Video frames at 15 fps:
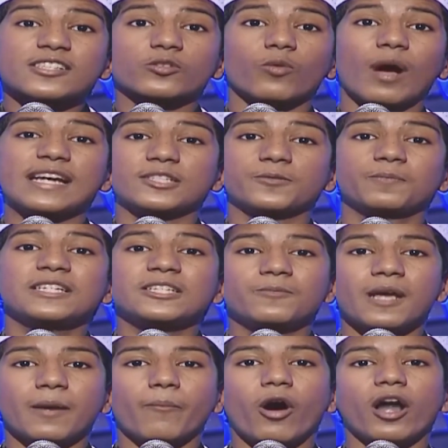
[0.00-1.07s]
Christ, peace
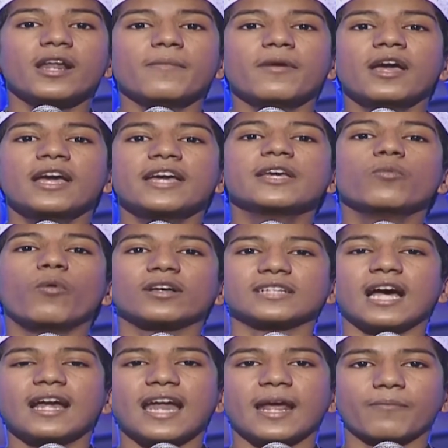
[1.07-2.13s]
be upon him, he was
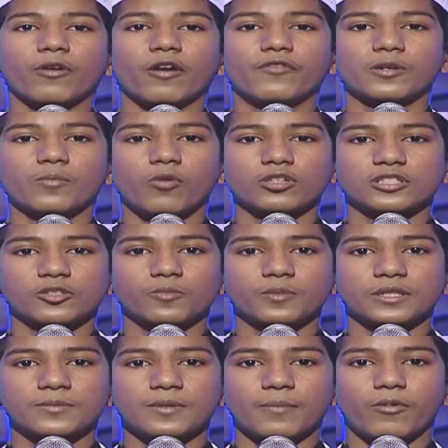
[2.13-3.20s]
unlike Prophet Moses,
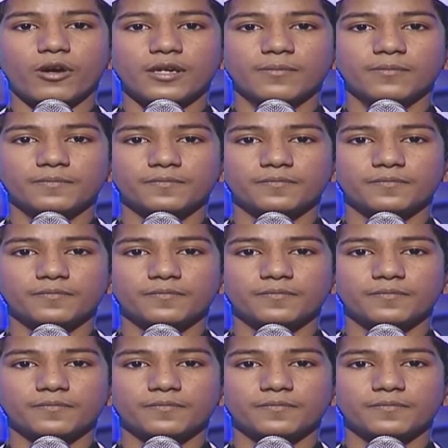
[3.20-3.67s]
peace be upon him.